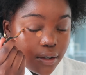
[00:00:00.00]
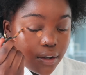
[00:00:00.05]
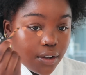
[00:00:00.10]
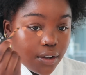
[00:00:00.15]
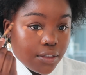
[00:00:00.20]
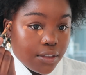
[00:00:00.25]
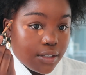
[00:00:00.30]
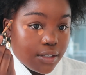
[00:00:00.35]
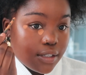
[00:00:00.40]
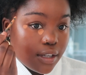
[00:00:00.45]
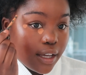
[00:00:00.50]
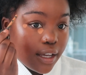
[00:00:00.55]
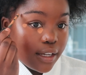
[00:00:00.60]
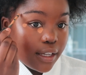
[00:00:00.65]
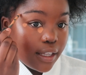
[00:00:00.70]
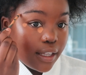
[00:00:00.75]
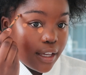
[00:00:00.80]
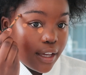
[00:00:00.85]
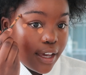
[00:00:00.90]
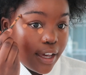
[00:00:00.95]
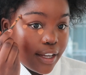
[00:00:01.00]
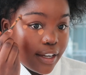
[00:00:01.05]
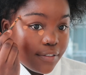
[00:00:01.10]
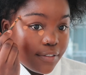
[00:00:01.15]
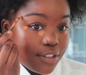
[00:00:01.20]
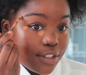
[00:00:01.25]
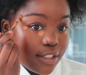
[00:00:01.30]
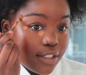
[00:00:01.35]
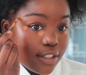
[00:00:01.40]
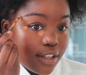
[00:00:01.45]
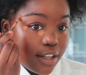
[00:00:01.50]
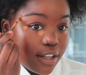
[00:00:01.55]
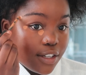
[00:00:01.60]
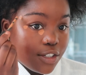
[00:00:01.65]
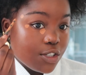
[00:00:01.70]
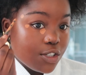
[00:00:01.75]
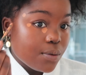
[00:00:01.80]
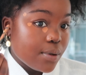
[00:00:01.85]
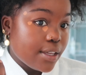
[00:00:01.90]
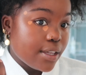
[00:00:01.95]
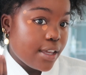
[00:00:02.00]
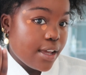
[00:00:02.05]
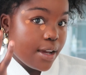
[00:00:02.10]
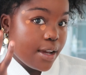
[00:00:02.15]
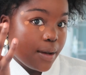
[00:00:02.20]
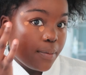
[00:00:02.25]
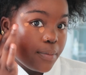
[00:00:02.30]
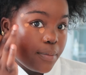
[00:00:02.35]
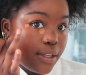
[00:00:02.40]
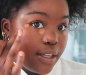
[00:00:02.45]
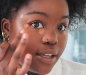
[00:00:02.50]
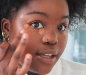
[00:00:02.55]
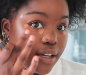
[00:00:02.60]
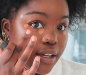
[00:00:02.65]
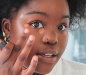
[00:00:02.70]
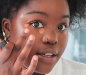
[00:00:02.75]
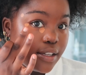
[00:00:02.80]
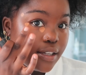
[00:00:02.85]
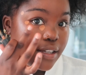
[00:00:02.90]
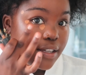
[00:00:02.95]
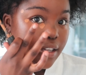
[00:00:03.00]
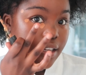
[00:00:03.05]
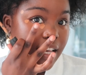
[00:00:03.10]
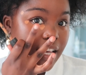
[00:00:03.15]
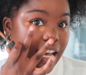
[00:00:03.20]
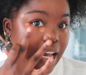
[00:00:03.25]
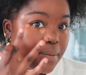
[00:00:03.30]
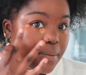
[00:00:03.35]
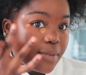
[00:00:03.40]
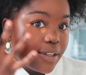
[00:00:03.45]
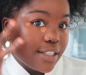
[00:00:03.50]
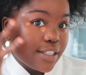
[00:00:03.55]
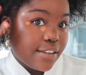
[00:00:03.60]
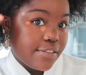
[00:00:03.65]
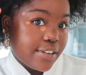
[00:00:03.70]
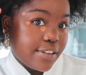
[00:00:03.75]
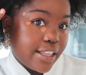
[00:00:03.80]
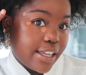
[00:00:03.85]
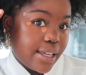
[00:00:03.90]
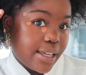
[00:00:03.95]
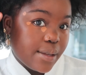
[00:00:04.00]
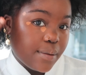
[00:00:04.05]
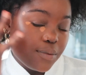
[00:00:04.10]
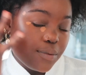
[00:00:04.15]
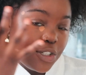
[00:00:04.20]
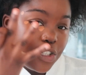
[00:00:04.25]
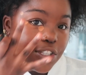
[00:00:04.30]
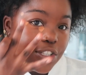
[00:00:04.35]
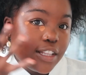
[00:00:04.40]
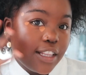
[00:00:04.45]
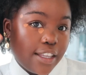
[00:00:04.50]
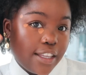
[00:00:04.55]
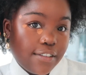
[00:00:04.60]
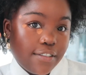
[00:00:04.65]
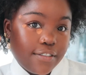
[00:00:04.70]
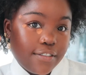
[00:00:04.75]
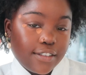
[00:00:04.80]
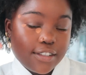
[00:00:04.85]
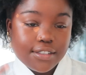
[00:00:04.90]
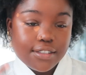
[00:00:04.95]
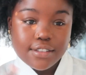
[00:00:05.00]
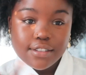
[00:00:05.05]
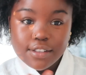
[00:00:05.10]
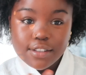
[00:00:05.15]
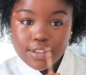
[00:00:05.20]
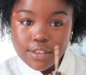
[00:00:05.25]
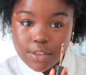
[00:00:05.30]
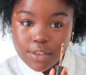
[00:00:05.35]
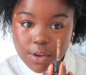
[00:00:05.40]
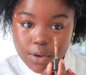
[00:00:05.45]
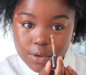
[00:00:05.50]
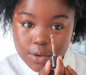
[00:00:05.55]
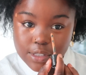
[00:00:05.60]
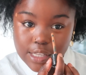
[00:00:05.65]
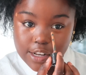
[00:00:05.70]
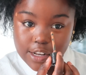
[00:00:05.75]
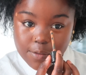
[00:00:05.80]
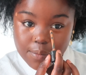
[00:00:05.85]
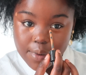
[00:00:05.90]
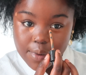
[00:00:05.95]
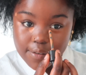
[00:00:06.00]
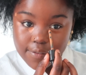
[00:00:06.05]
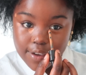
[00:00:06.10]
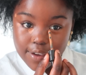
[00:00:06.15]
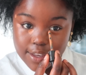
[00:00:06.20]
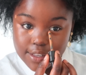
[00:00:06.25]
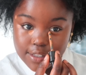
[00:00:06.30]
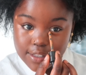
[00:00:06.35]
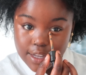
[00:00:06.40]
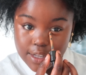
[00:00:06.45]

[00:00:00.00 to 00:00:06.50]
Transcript: on the side here, and I've just started doing it up here because I feel like it just lifts the whole side of my face.